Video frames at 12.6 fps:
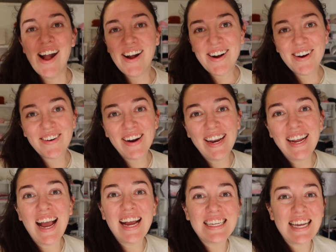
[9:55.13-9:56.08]
Alrighty
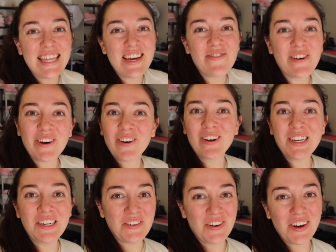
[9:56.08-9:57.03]
guys, I think we are going
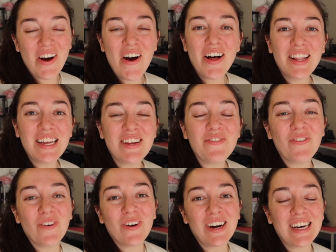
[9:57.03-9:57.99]
to call it
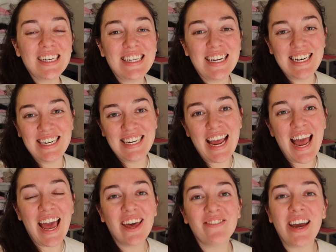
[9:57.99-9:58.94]
for
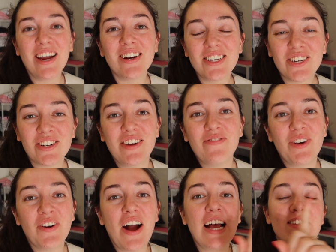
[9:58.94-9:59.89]
today. Right here on the screen for
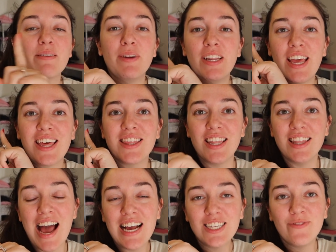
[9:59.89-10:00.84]
you guys, I'm gonna link the
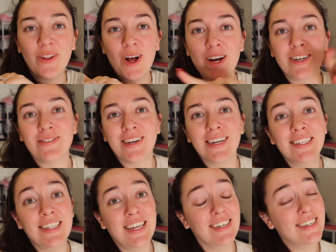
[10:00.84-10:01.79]
last vlog as well
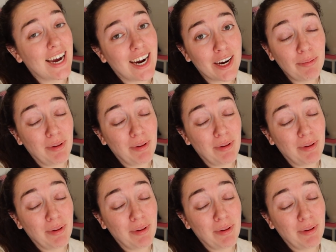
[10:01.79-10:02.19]
as the entire